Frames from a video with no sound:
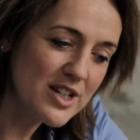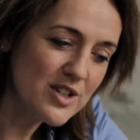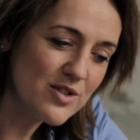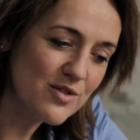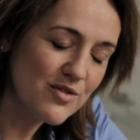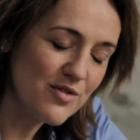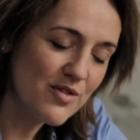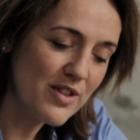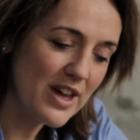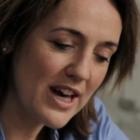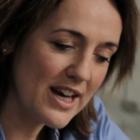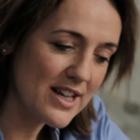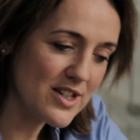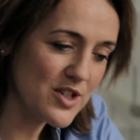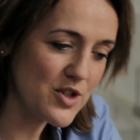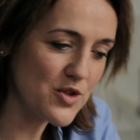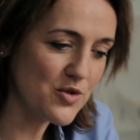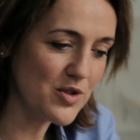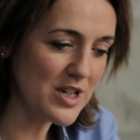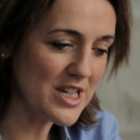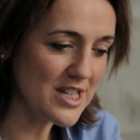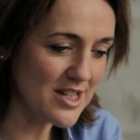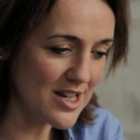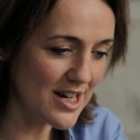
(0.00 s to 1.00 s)
of that
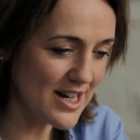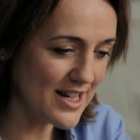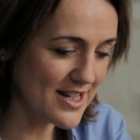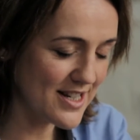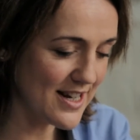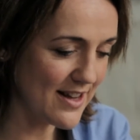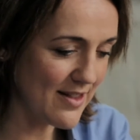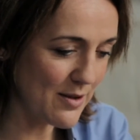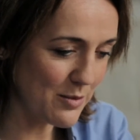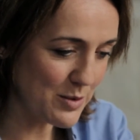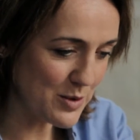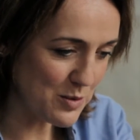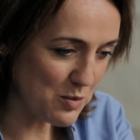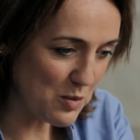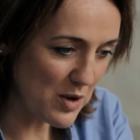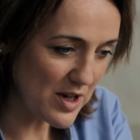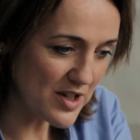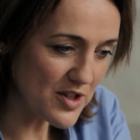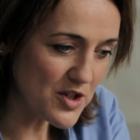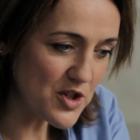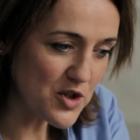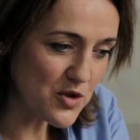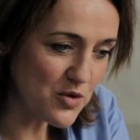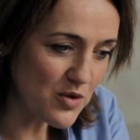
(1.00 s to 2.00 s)
street, so let's say there was
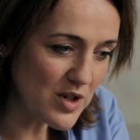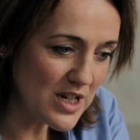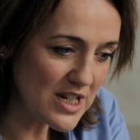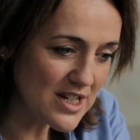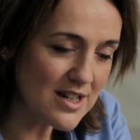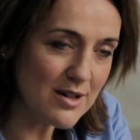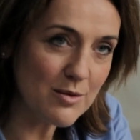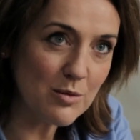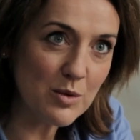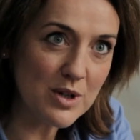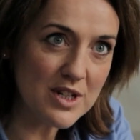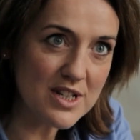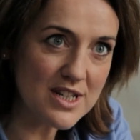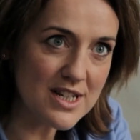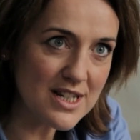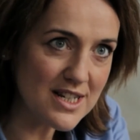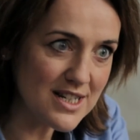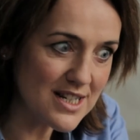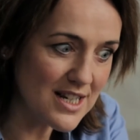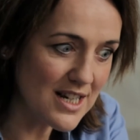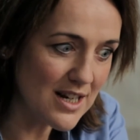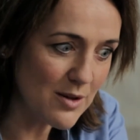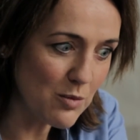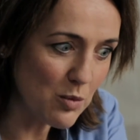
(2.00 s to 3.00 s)
one street in one
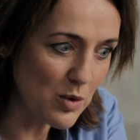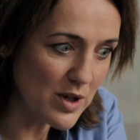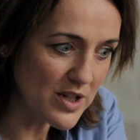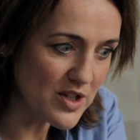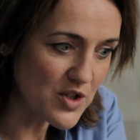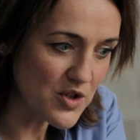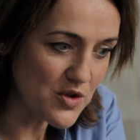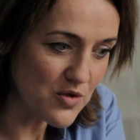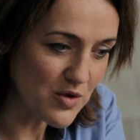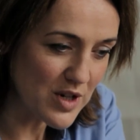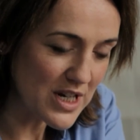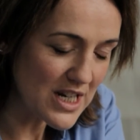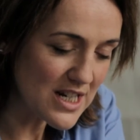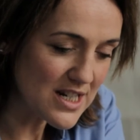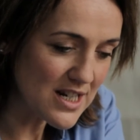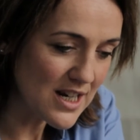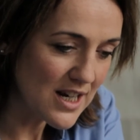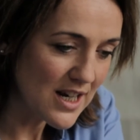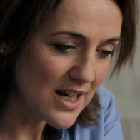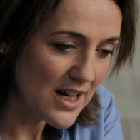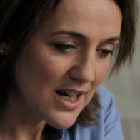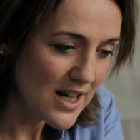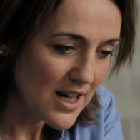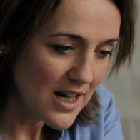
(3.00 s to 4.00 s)
city and one street
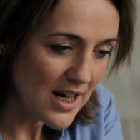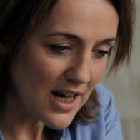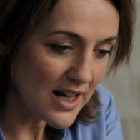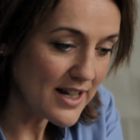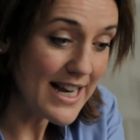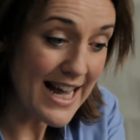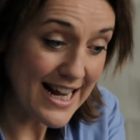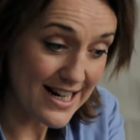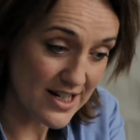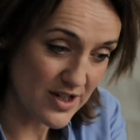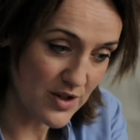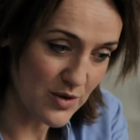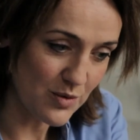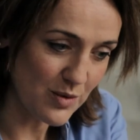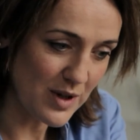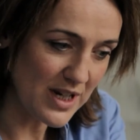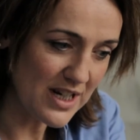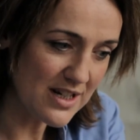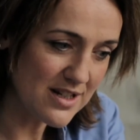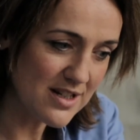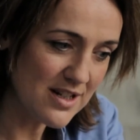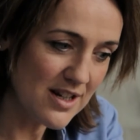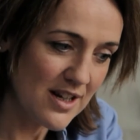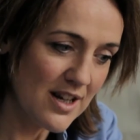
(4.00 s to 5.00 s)
next to
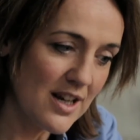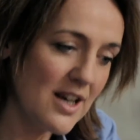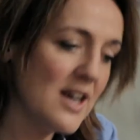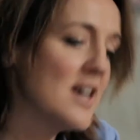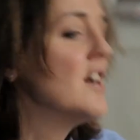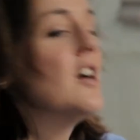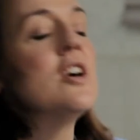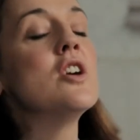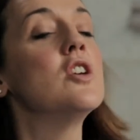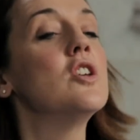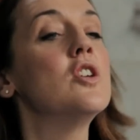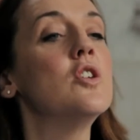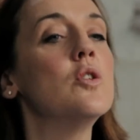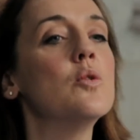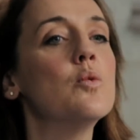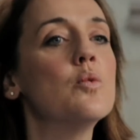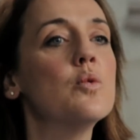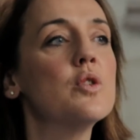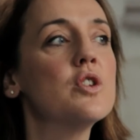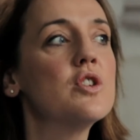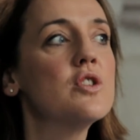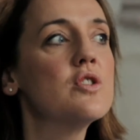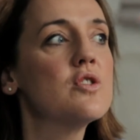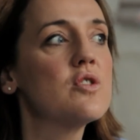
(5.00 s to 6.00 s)
it, you
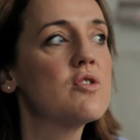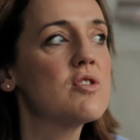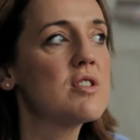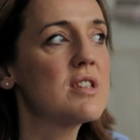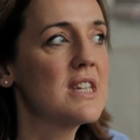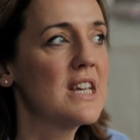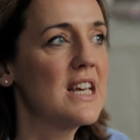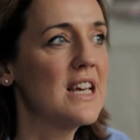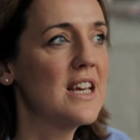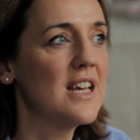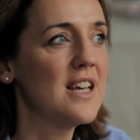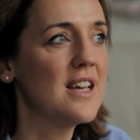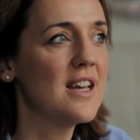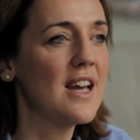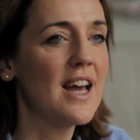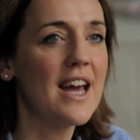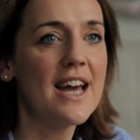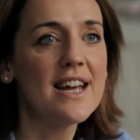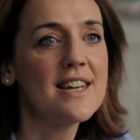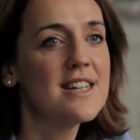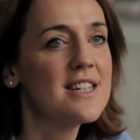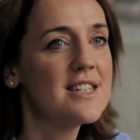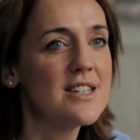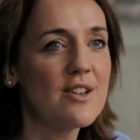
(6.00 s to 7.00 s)
wouldn't see
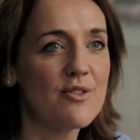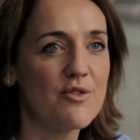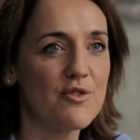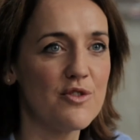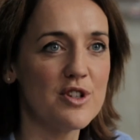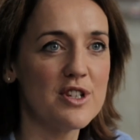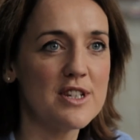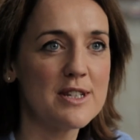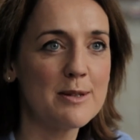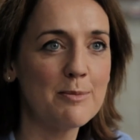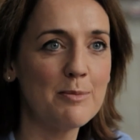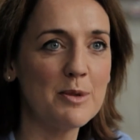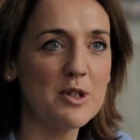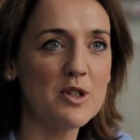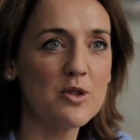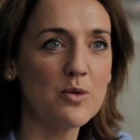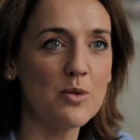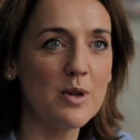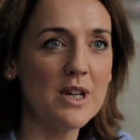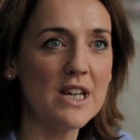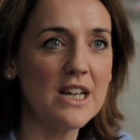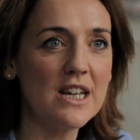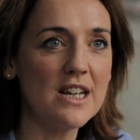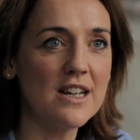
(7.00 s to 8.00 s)
any difference
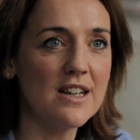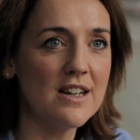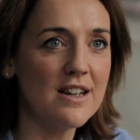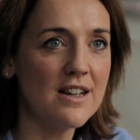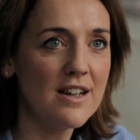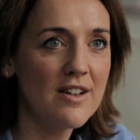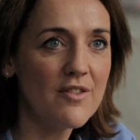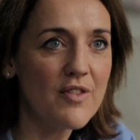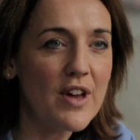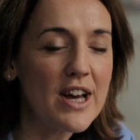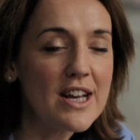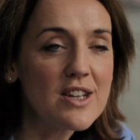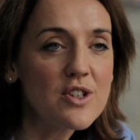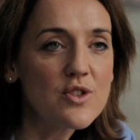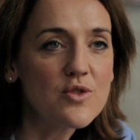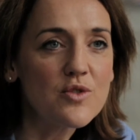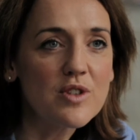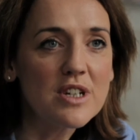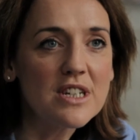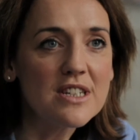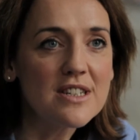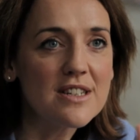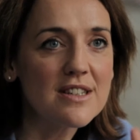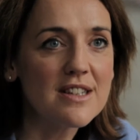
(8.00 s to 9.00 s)
between that
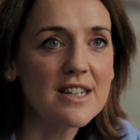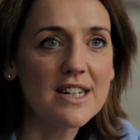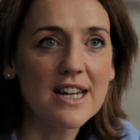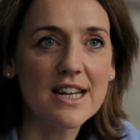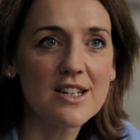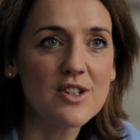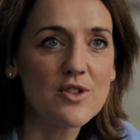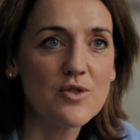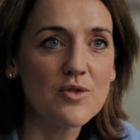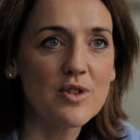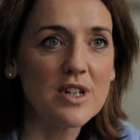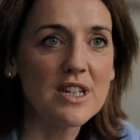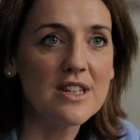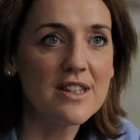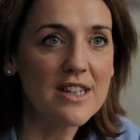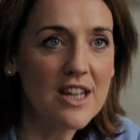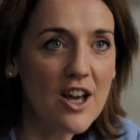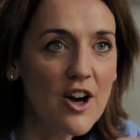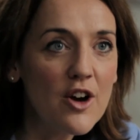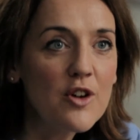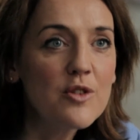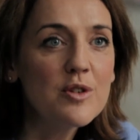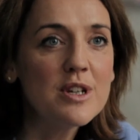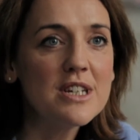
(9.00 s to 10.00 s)
street and the next street. The
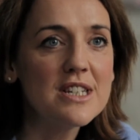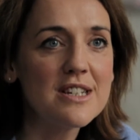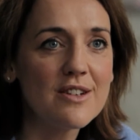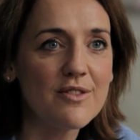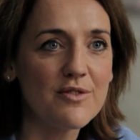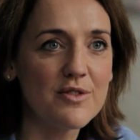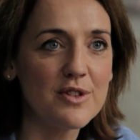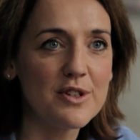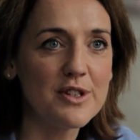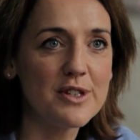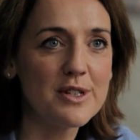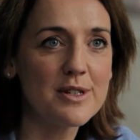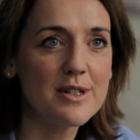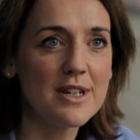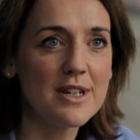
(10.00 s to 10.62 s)
only difference,